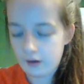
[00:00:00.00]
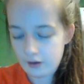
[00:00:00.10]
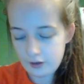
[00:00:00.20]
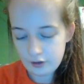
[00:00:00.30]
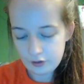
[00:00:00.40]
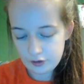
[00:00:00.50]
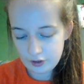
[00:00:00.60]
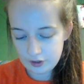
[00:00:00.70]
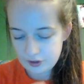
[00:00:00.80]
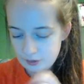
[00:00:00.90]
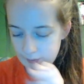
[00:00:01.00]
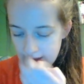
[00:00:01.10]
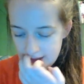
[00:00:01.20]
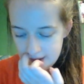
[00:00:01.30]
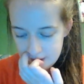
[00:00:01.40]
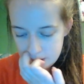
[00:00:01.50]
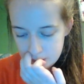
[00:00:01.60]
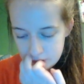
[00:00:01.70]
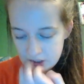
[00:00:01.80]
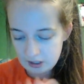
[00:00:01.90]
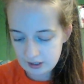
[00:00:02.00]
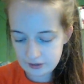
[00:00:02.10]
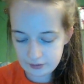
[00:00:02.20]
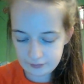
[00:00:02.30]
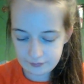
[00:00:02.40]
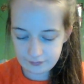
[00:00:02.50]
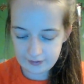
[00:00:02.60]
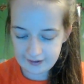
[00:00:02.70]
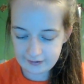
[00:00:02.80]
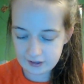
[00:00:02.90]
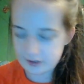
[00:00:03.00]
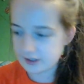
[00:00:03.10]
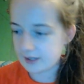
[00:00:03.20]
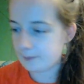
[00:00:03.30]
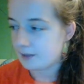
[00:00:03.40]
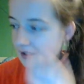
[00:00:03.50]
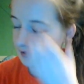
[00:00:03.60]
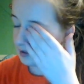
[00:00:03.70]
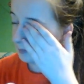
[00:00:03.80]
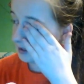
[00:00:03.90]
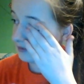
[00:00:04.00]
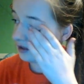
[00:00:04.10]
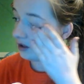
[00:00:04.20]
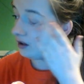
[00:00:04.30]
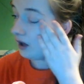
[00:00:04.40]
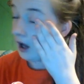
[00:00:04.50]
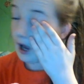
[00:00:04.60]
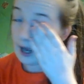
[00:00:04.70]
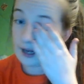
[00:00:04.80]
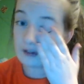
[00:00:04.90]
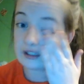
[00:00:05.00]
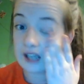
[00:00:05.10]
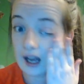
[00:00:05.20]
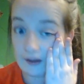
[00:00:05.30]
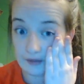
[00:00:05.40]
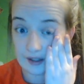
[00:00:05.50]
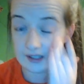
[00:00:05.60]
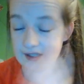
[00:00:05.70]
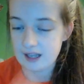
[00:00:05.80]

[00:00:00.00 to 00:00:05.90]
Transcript: the Zoella solid fragrance in Blissful well. I already have this scent